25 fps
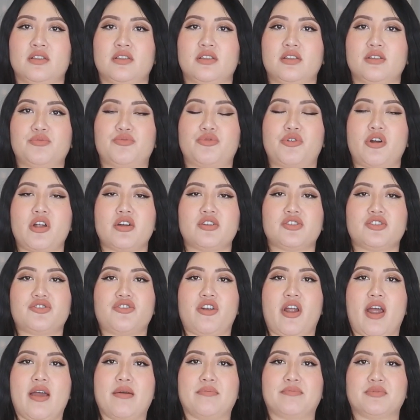the bra
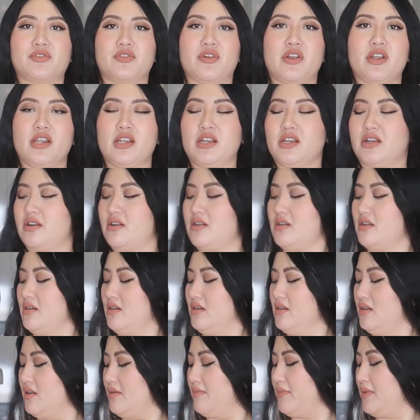straps right here.
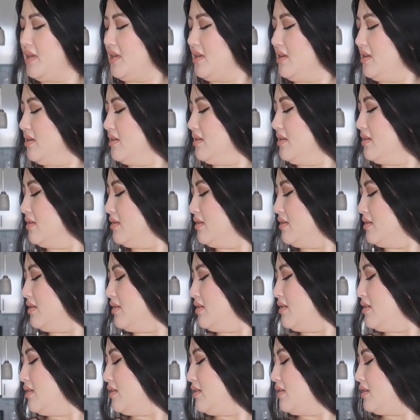Let me
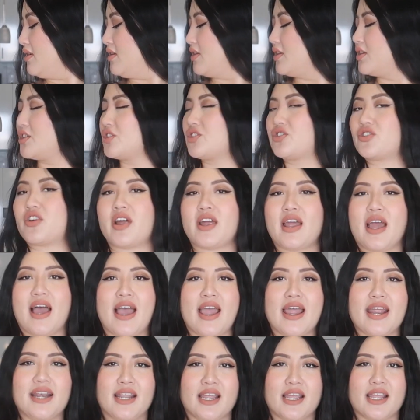try
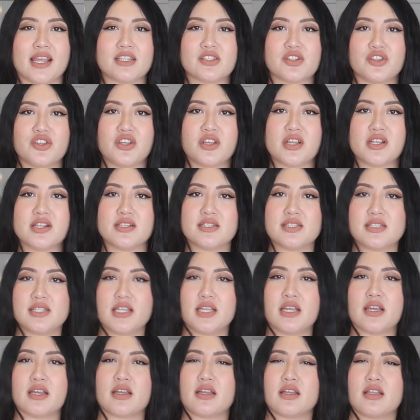hiding it so you can
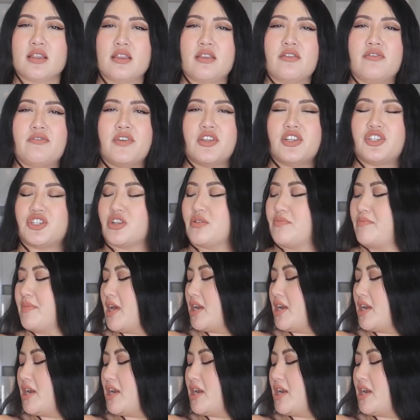see it, the vision